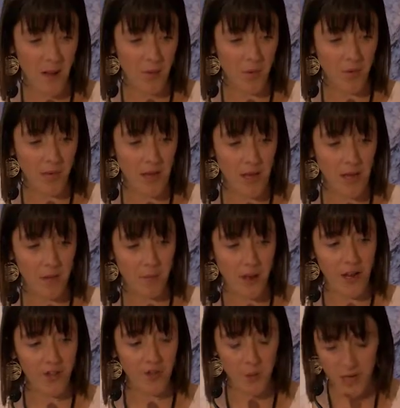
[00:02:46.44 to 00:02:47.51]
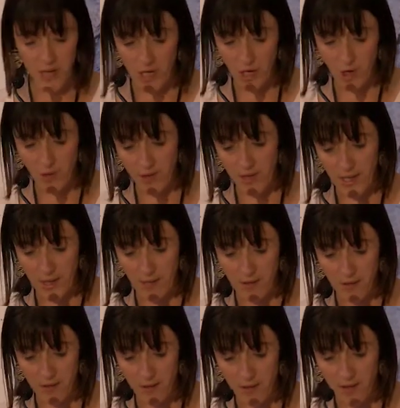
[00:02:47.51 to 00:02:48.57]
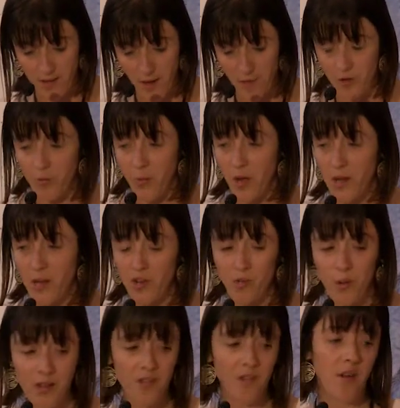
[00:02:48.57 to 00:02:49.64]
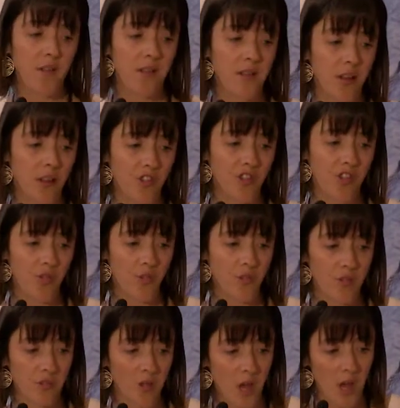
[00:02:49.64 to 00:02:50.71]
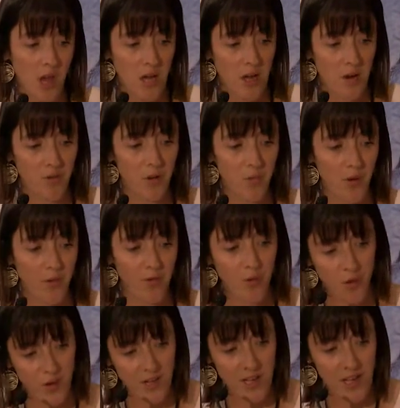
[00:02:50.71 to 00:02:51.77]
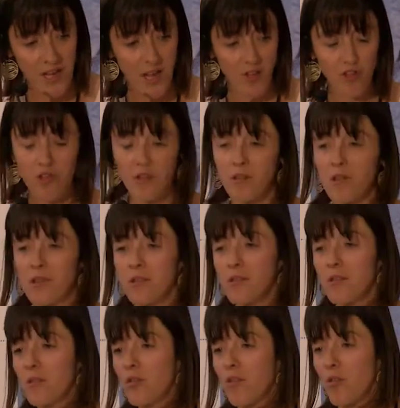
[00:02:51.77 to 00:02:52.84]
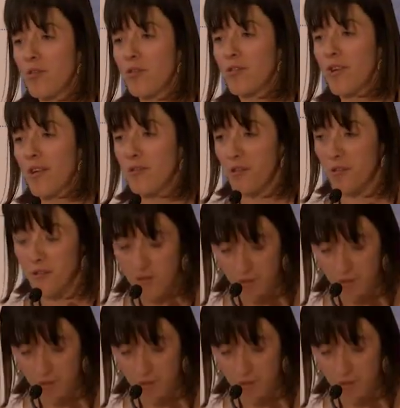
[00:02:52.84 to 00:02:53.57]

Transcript: and marine management in New Zealand is covered by 25 statutes governed by 14 agencies across 7